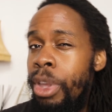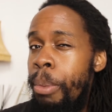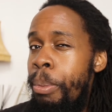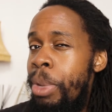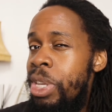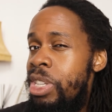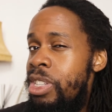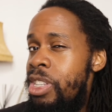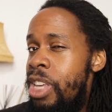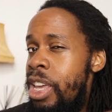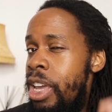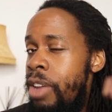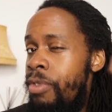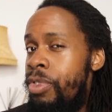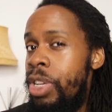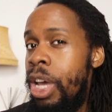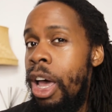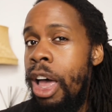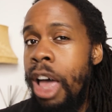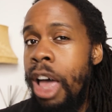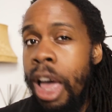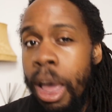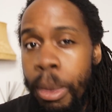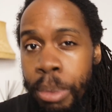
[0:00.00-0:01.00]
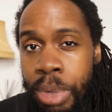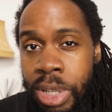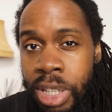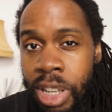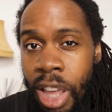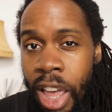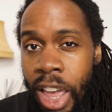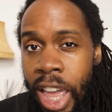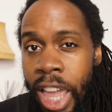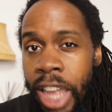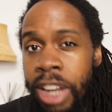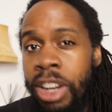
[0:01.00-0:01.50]
the perceived
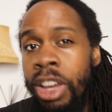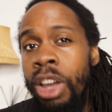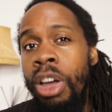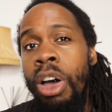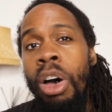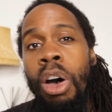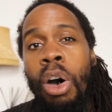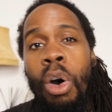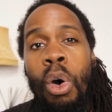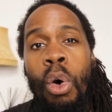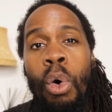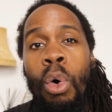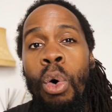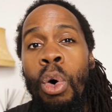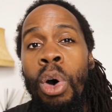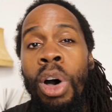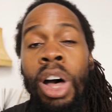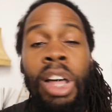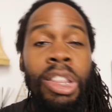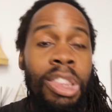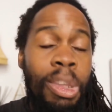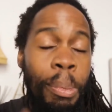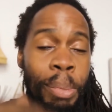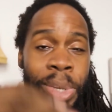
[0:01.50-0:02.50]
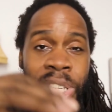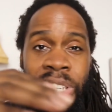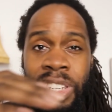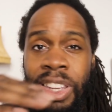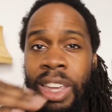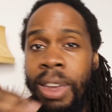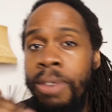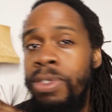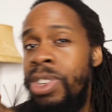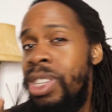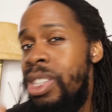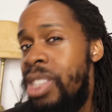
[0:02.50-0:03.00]
upside or the
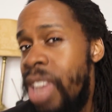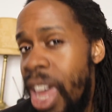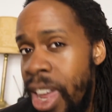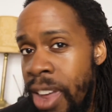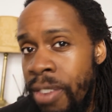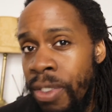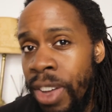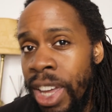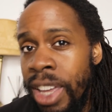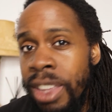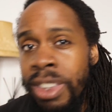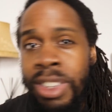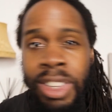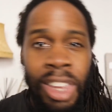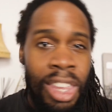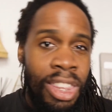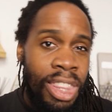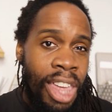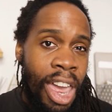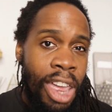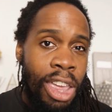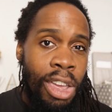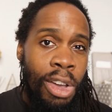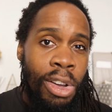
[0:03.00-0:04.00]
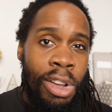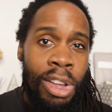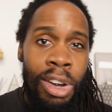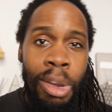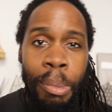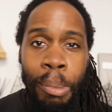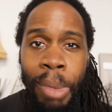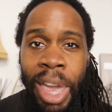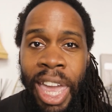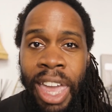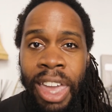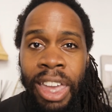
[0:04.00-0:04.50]
perceived savings that you're going to
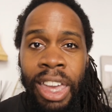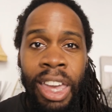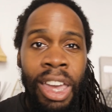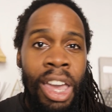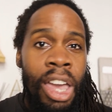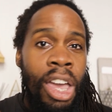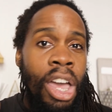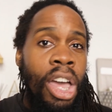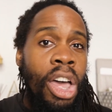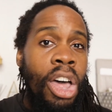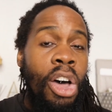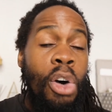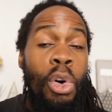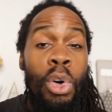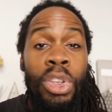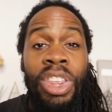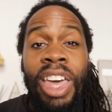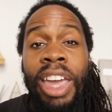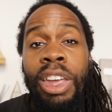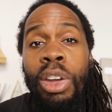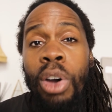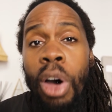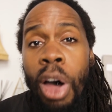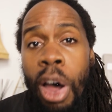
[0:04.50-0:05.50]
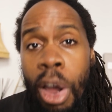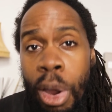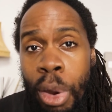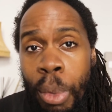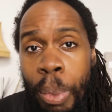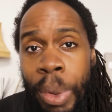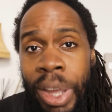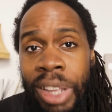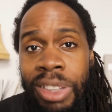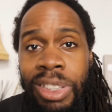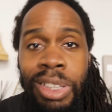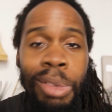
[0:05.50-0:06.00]
make or that you're
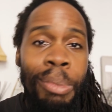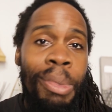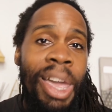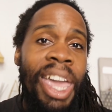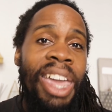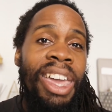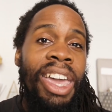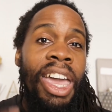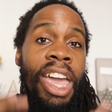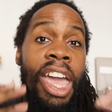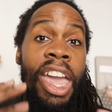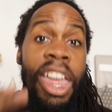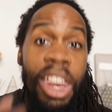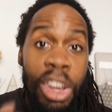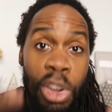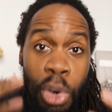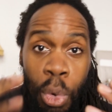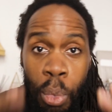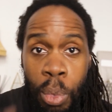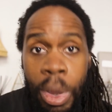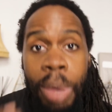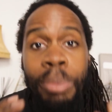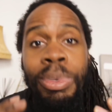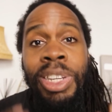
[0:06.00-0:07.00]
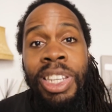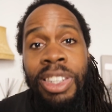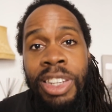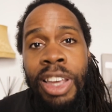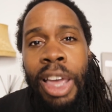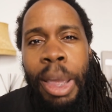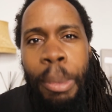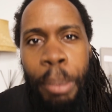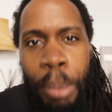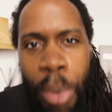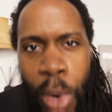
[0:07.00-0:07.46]
hoping to make in your web design